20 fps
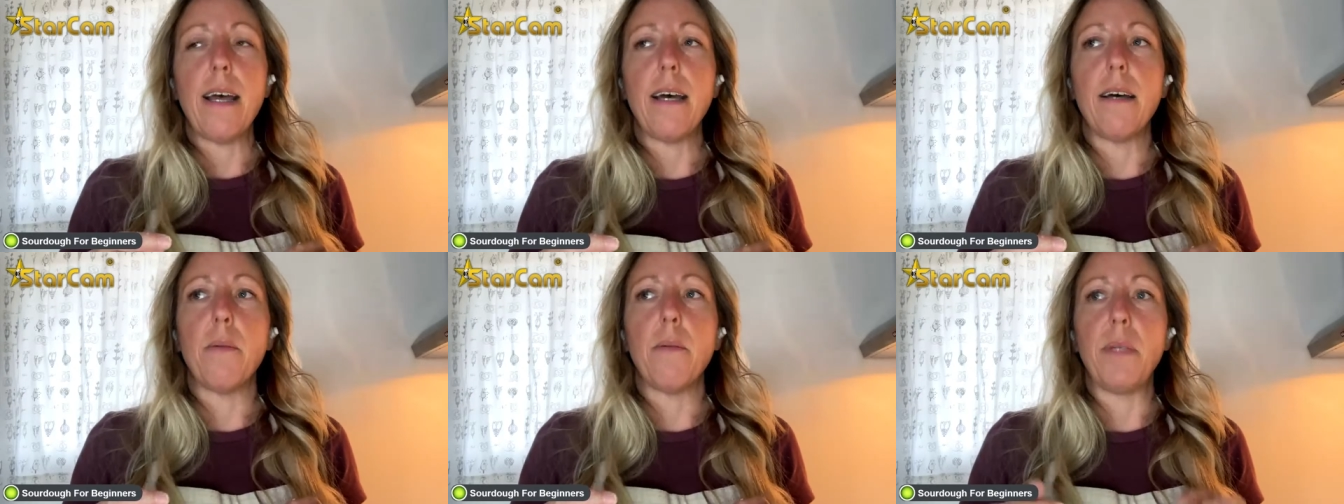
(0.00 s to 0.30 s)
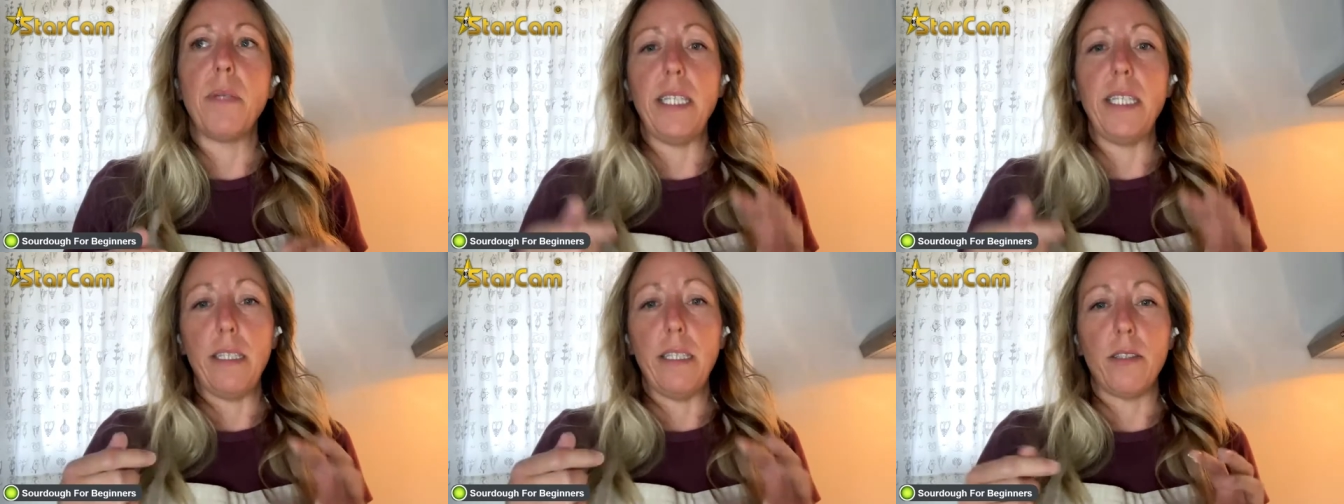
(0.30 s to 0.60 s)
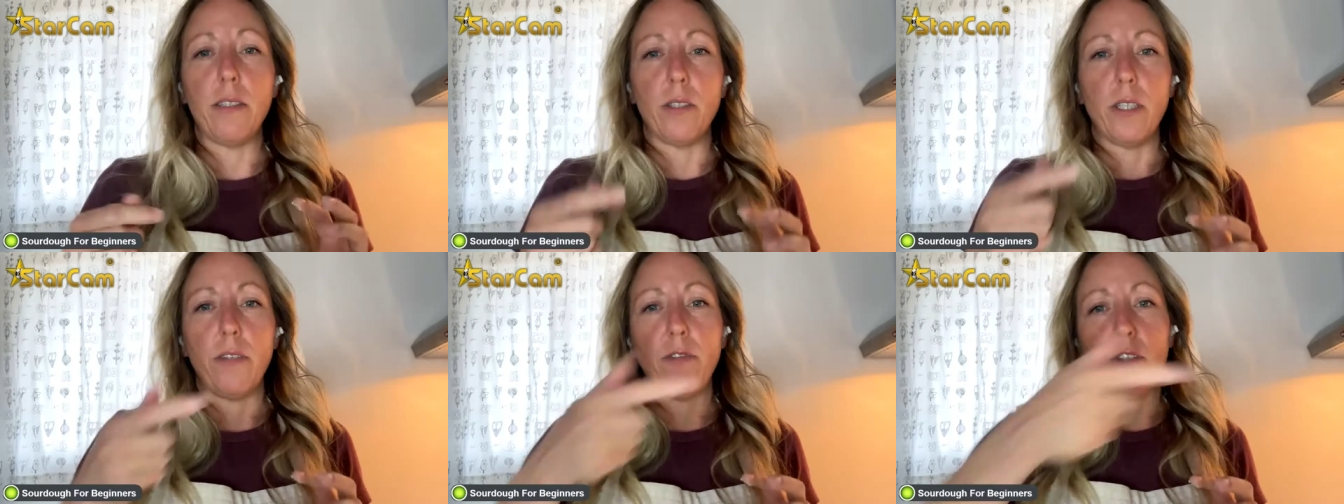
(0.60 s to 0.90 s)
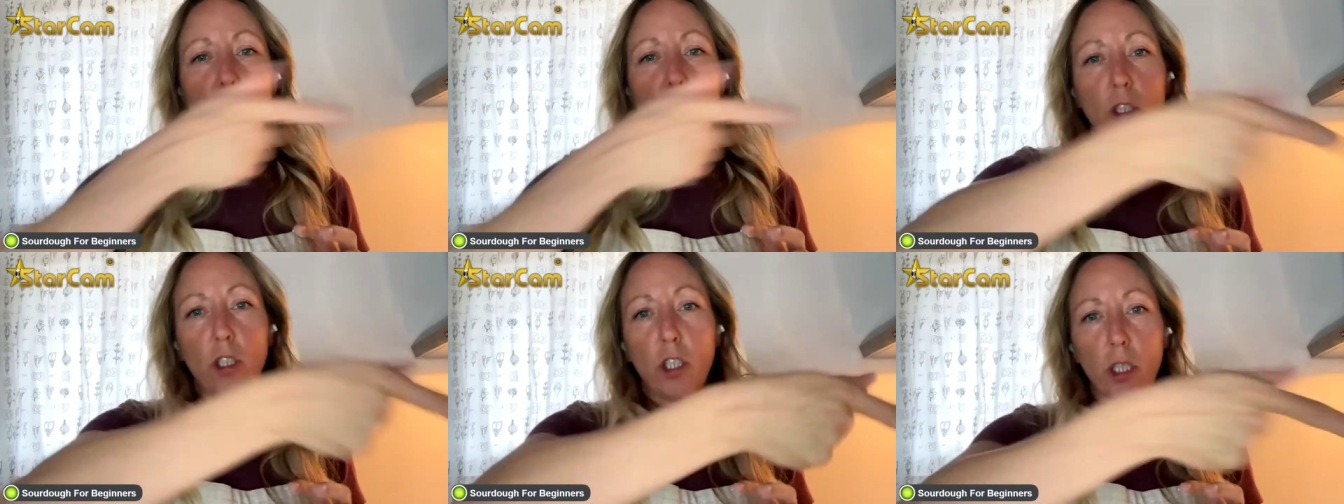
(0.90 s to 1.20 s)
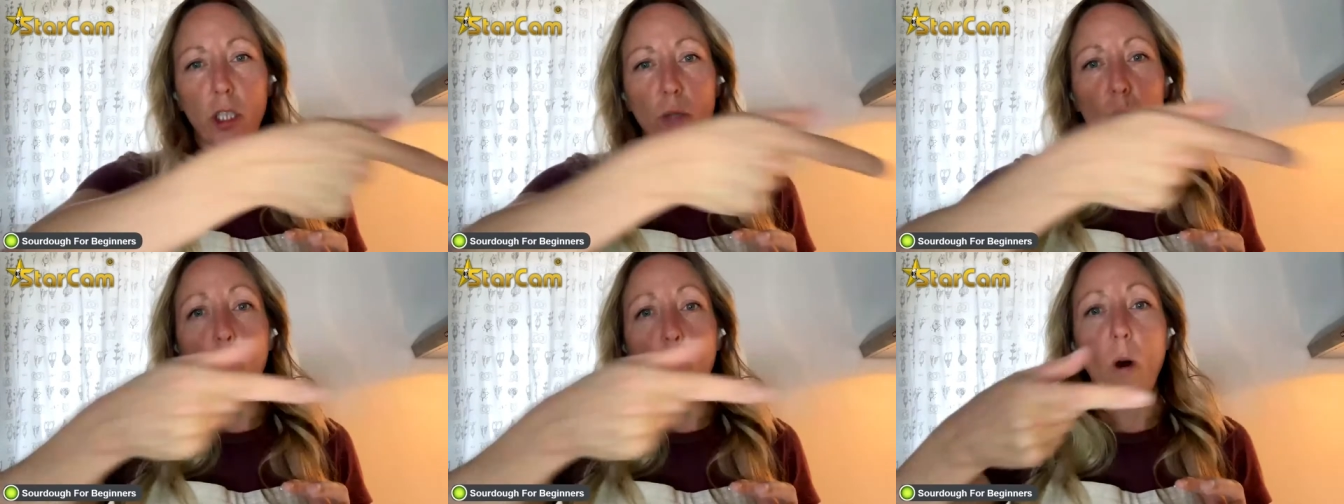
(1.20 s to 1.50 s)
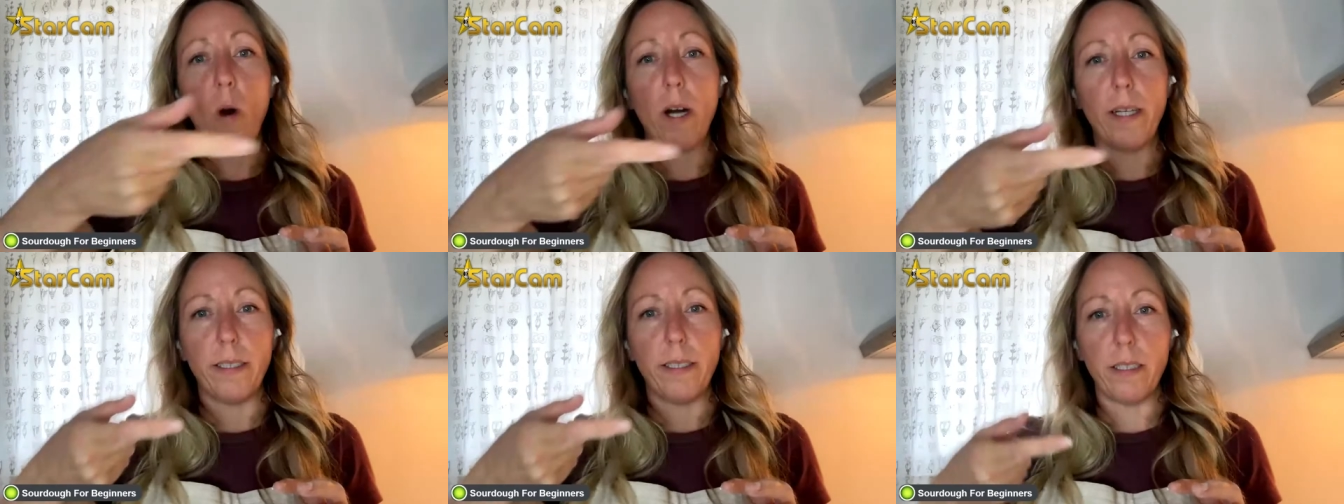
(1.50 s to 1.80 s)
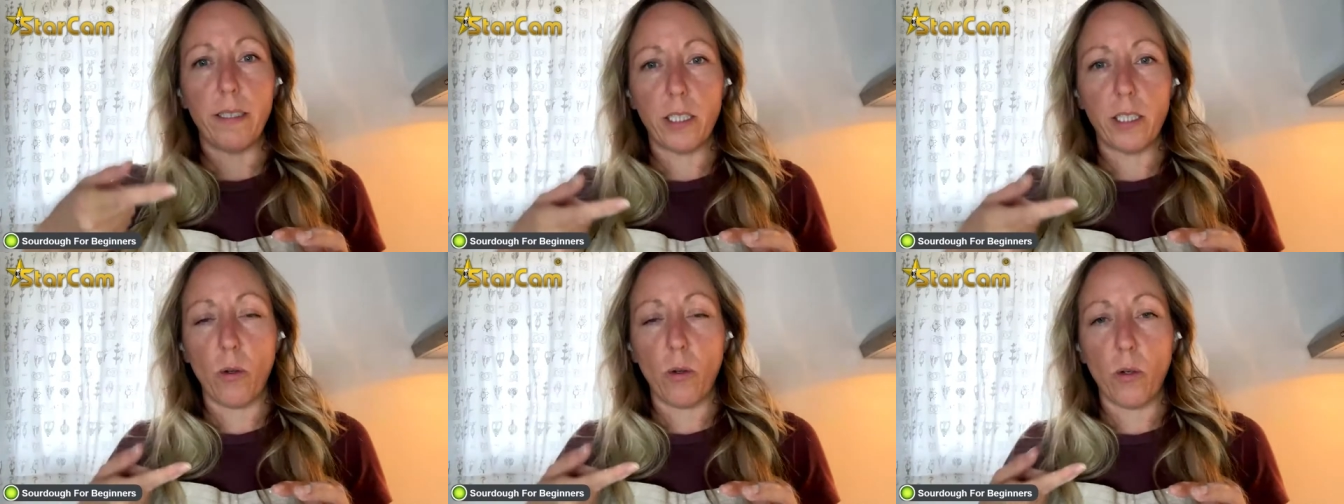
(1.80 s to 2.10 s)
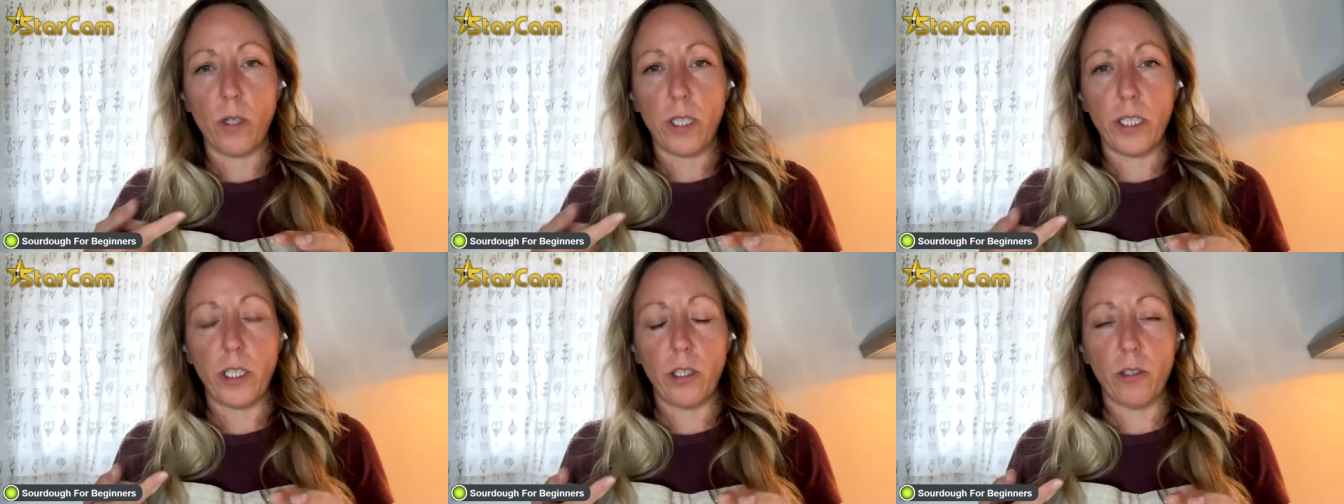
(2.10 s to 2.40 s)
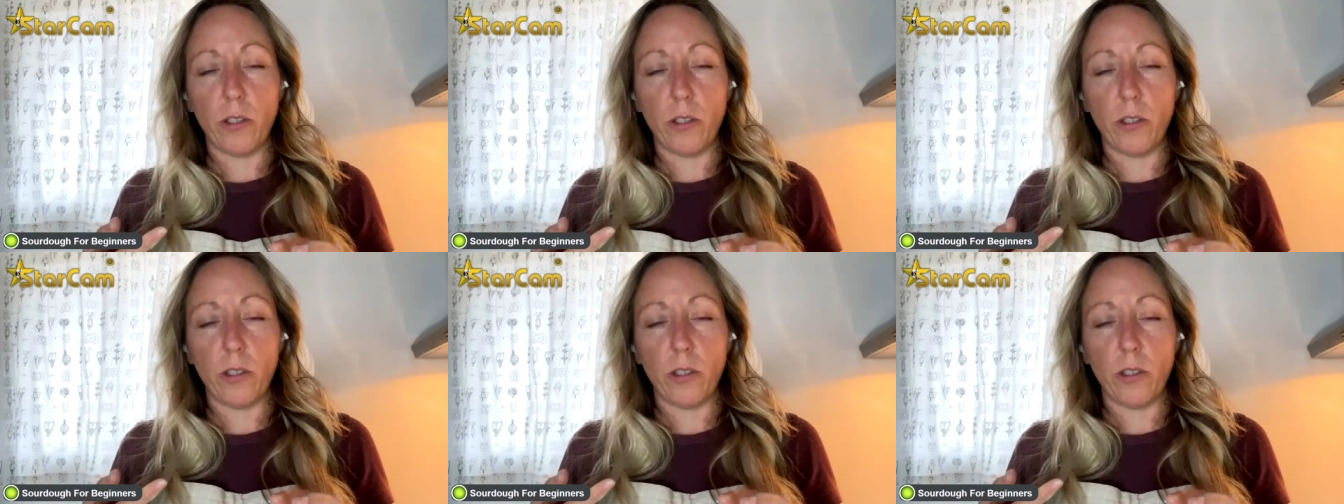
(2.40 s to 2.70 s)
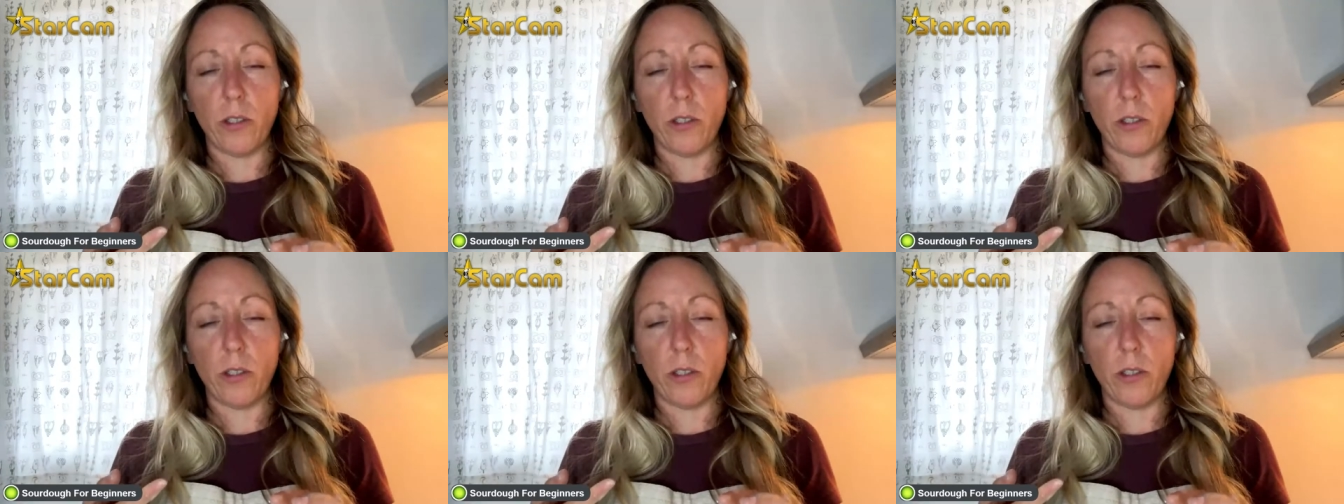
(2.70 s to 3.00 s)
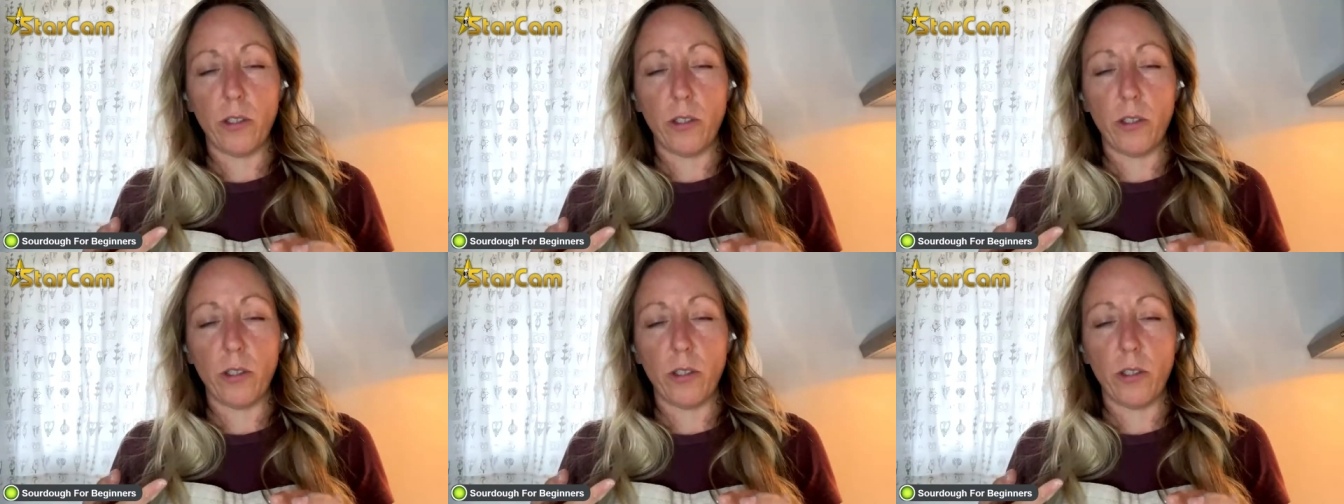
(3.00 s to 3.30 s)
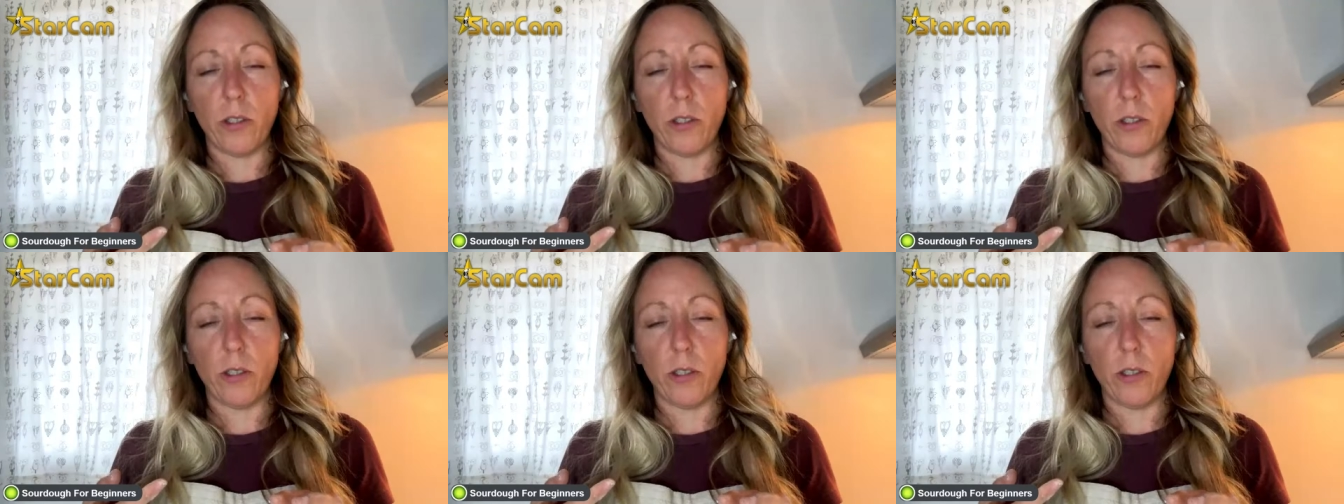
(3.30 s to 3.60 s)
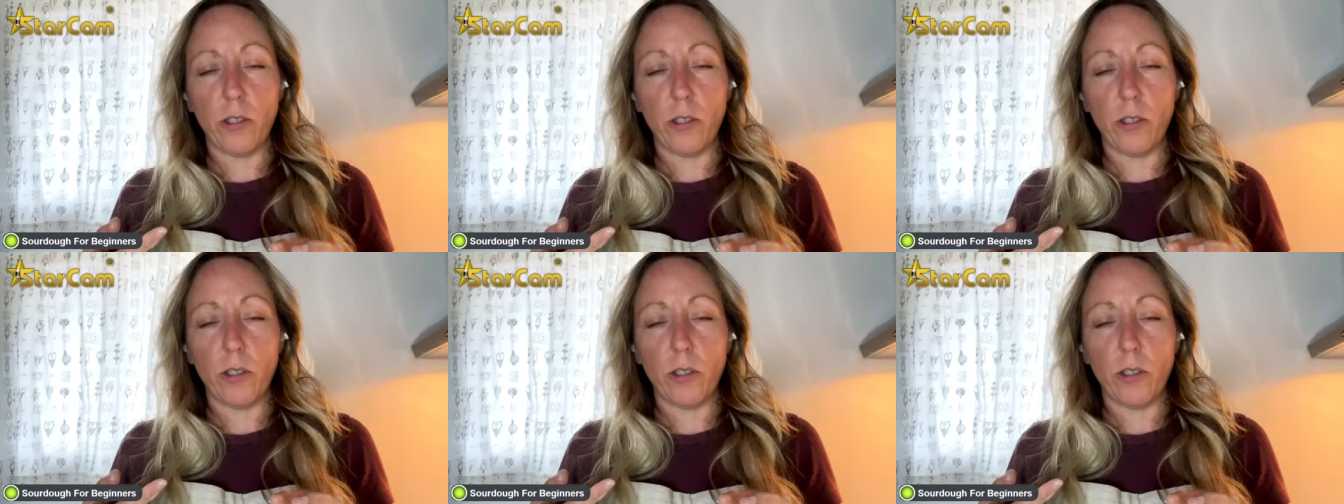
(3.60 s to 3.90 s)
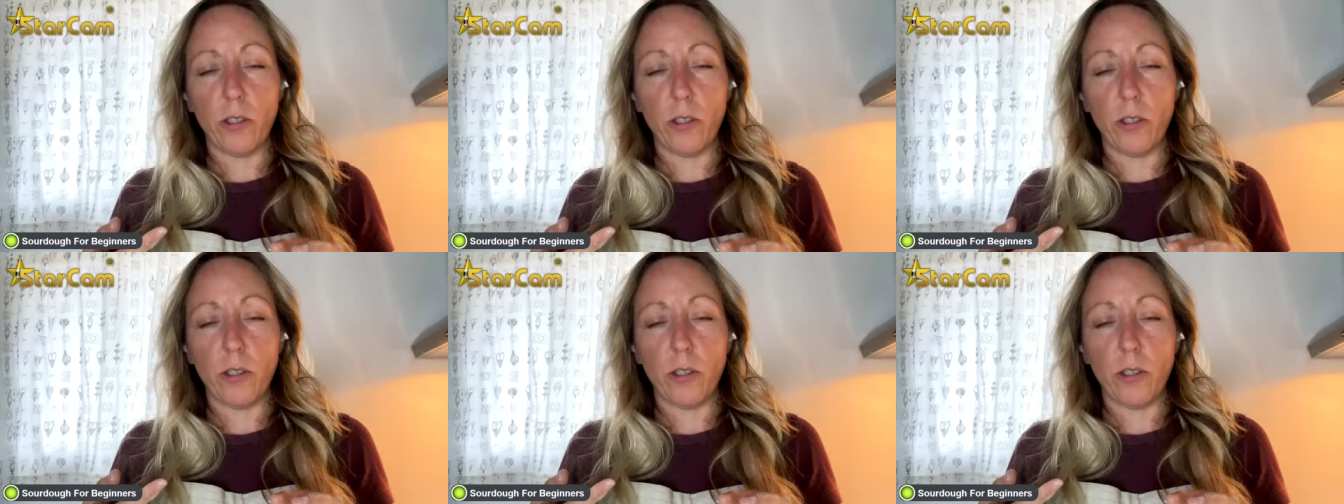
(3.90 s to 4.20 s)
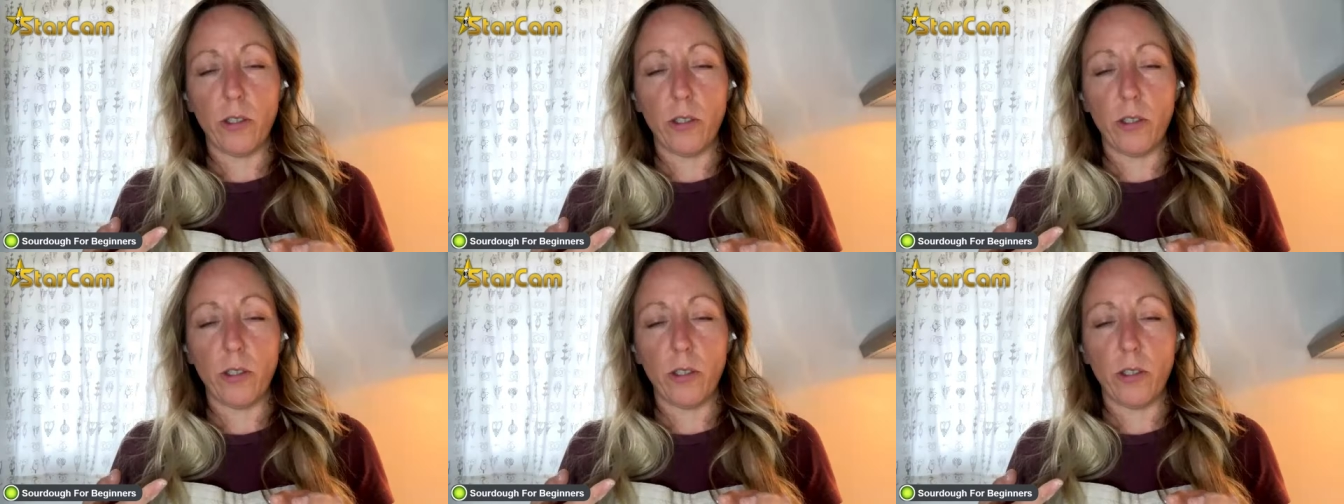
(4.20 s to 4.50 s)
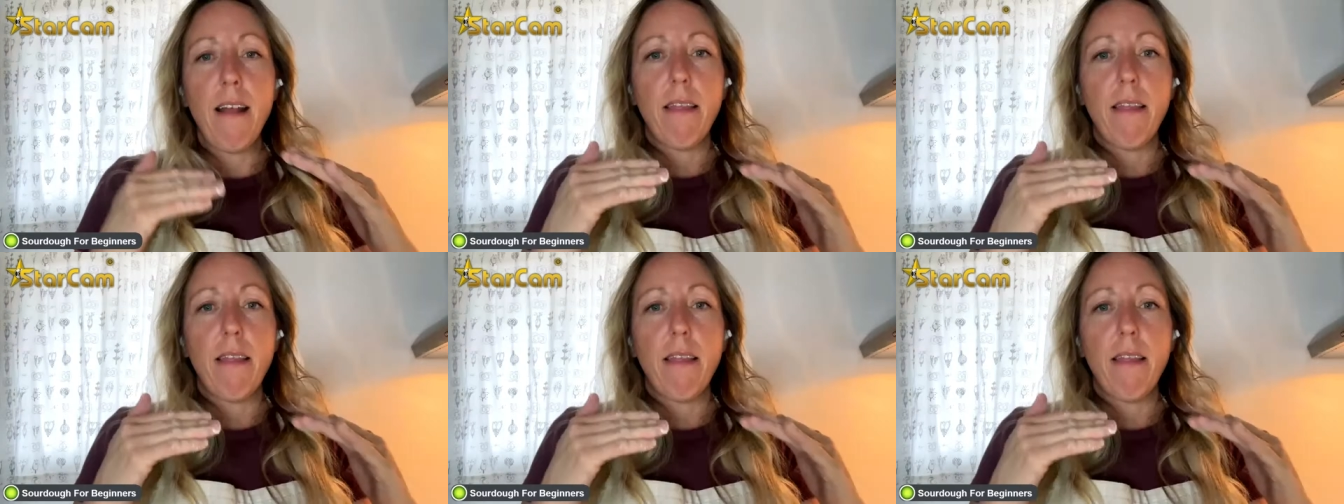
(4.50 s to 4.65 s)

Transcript: Um, either if there's just one score and you're looking for a popped up ear